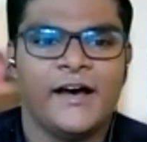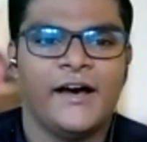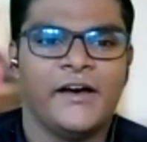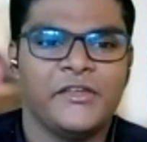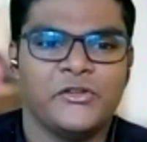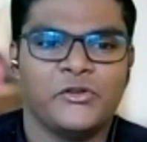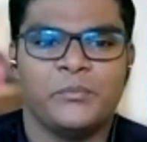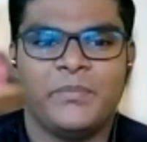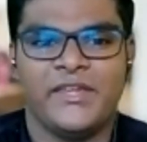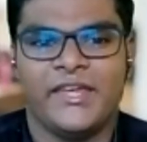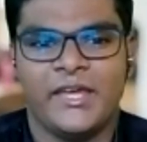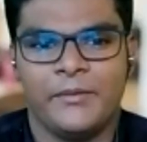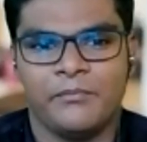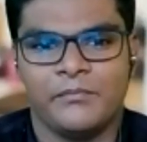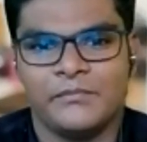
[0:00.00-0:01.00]
uh, you know P
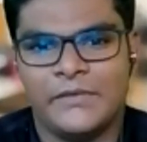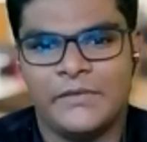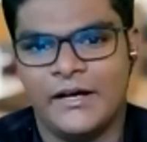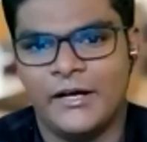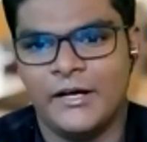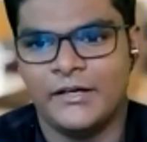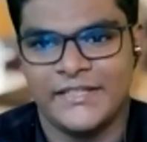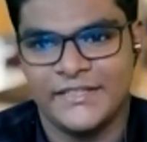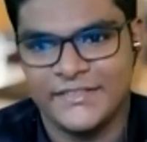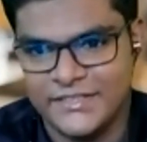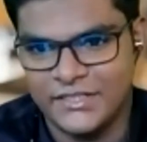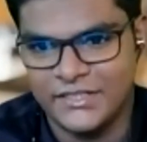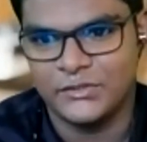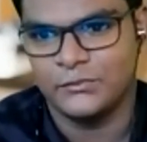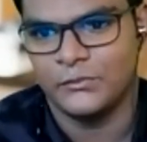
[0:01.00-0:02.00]
M uh,
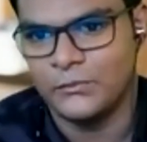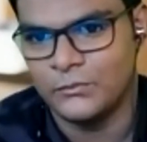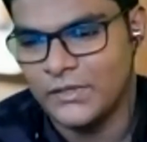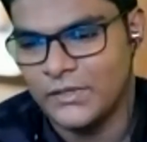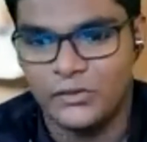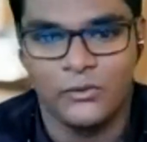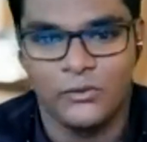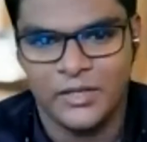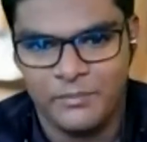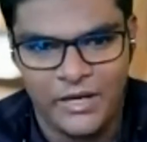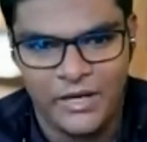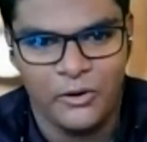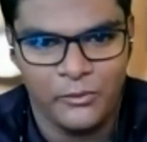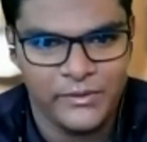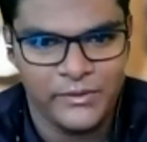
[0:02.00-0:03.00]
sessions is all
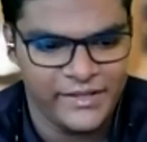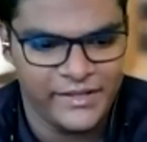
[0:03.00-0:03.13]
about,